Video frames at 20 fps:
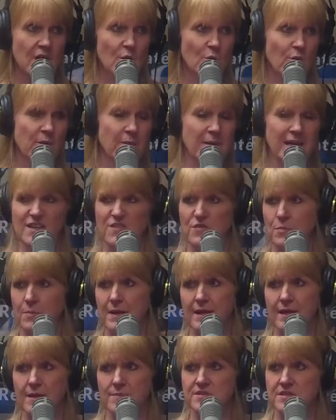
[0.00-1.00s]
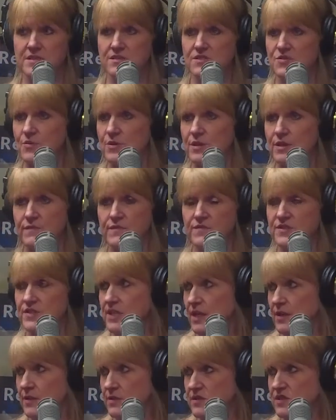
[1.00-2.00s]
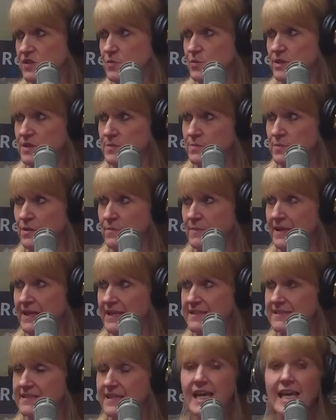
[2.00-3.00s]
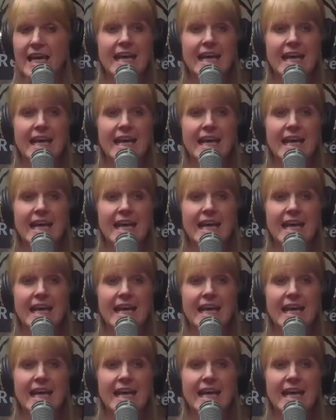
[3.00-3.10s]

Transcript: We might have to pay up to $250 towards permits.